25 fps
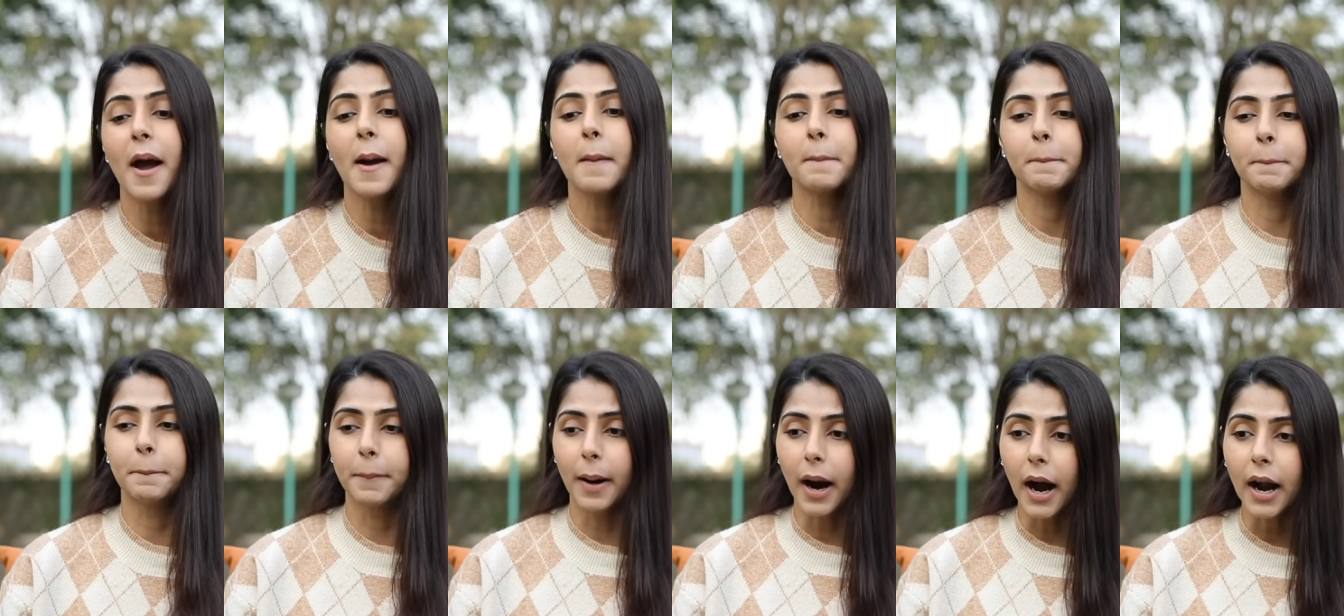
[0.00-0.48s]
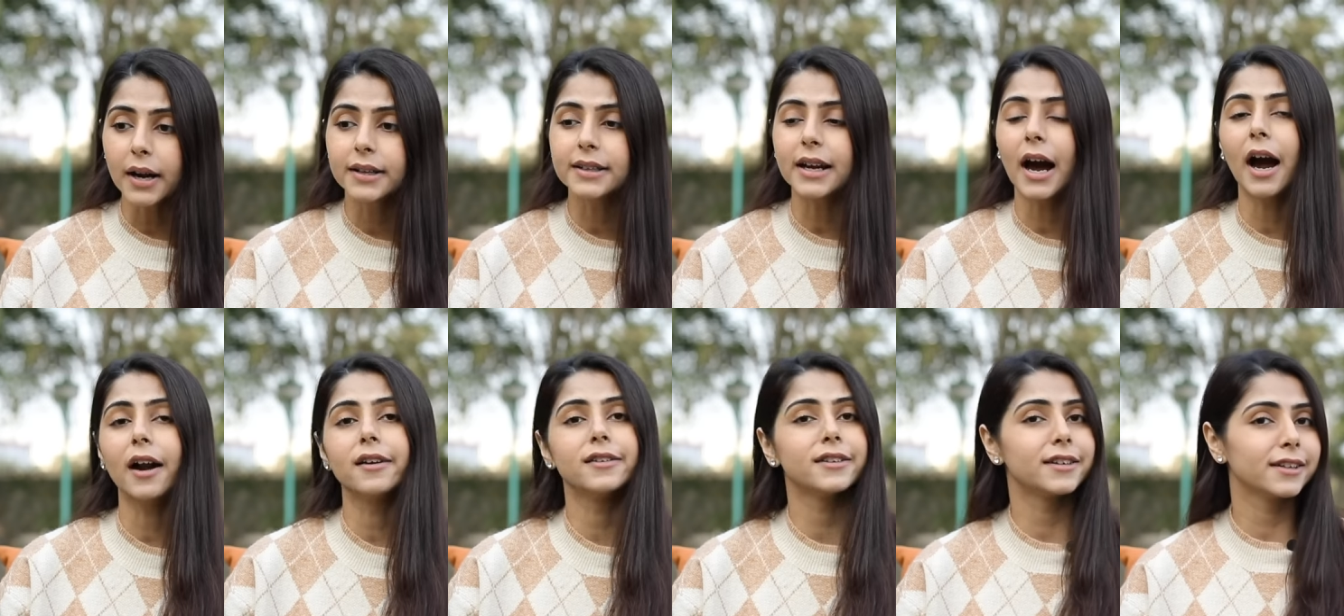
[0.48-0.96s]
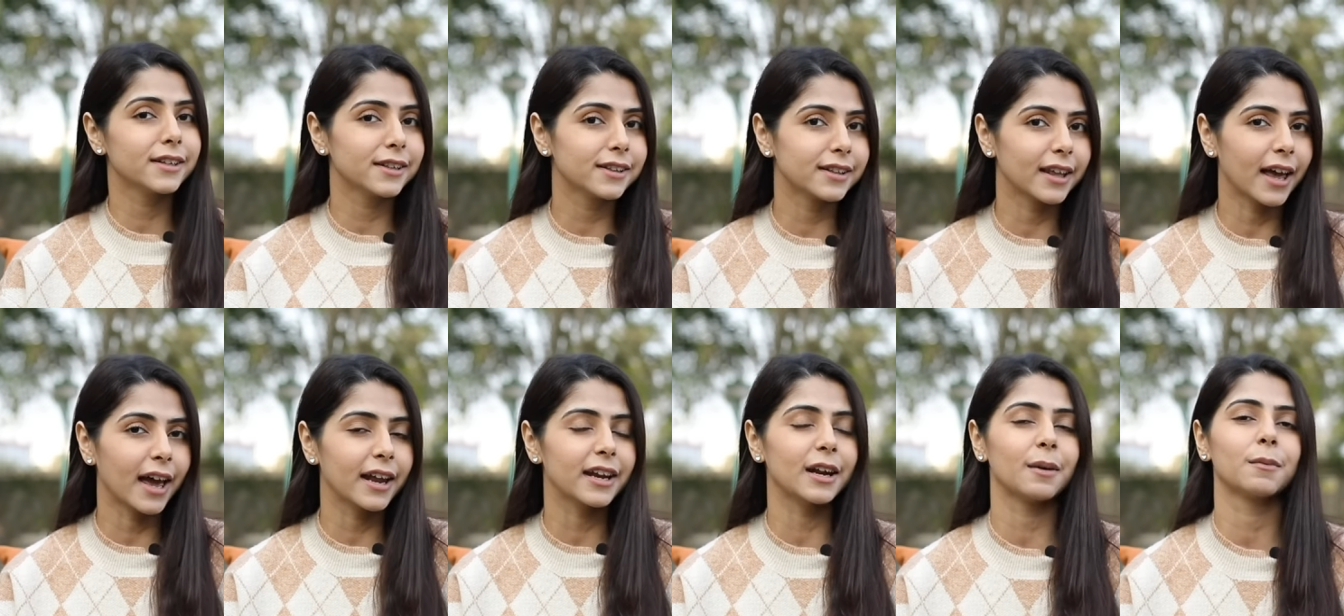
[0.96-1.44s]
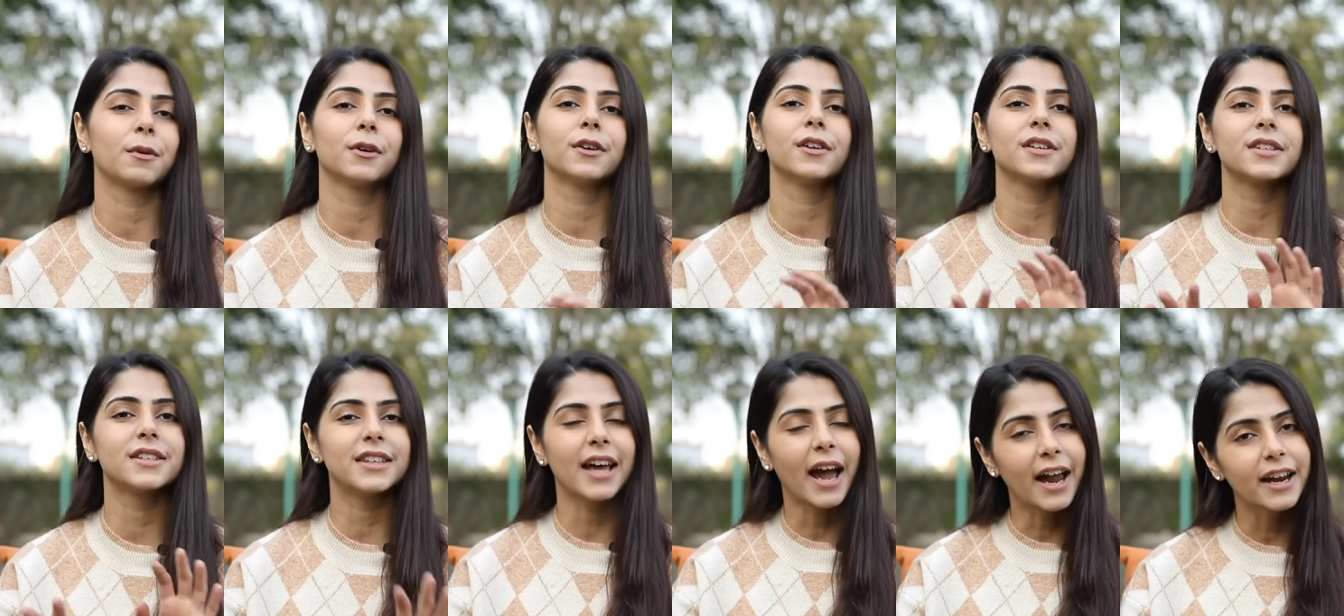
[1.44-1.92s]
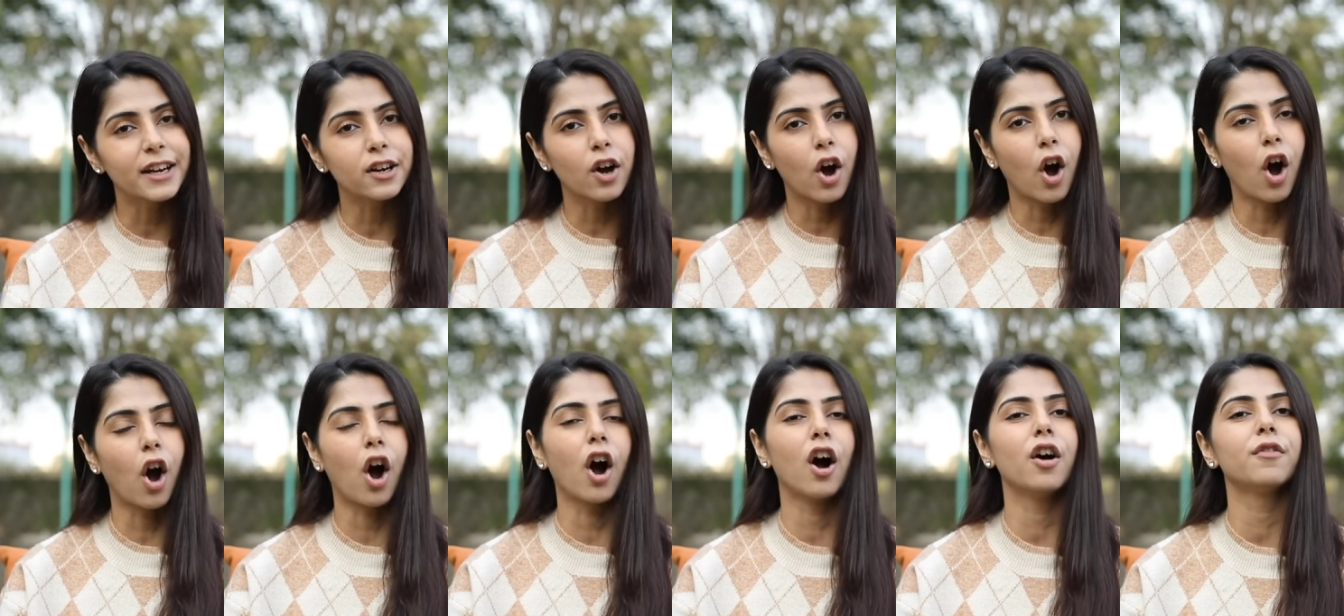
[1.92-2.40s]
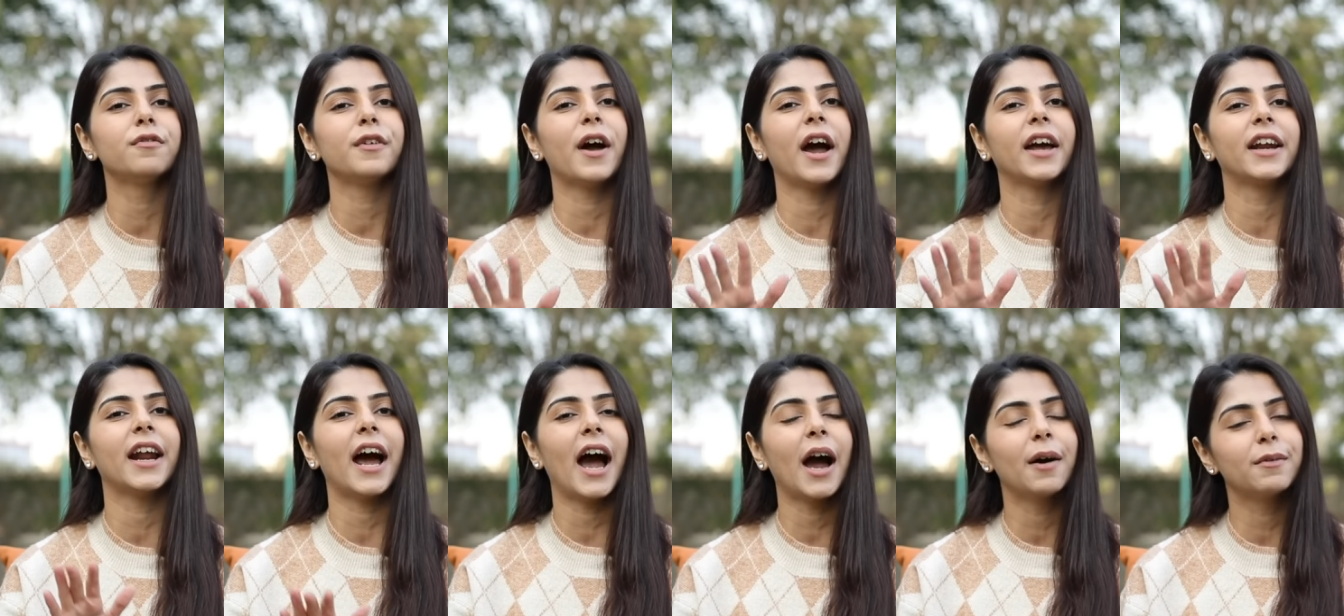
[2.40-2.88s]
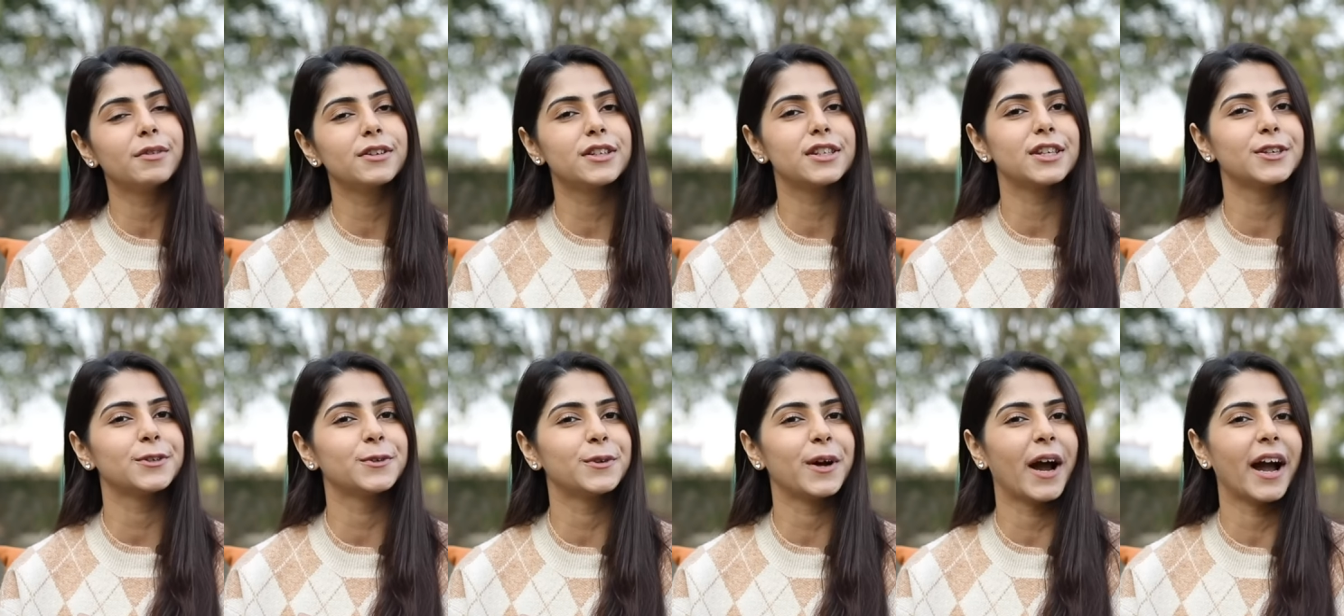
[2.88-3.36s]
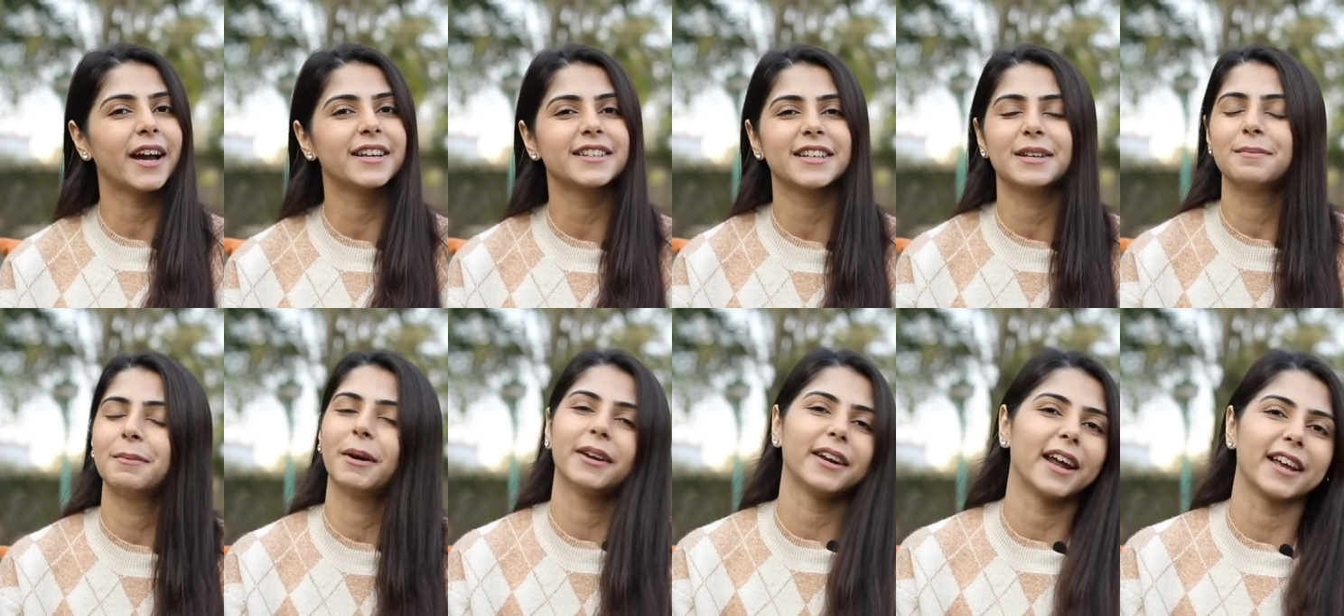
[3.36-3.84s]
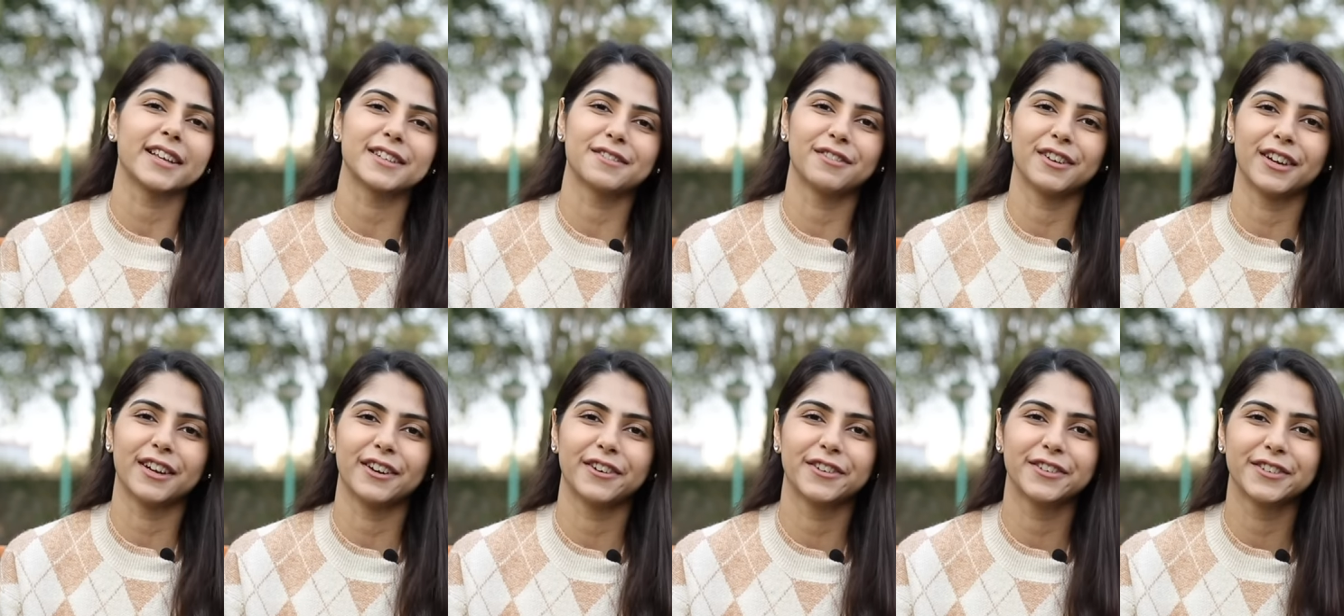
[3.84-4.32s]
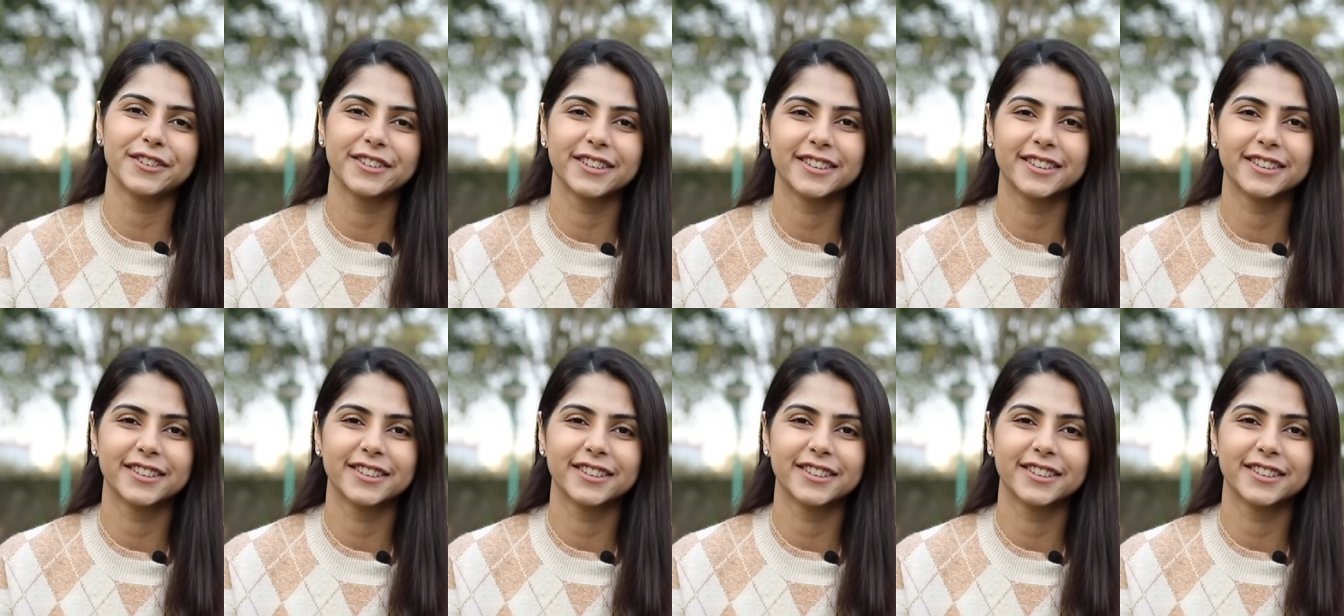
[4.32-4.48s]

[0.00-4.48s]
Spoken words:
But until then, I'm gonna sign off and I will see you guys in my next video.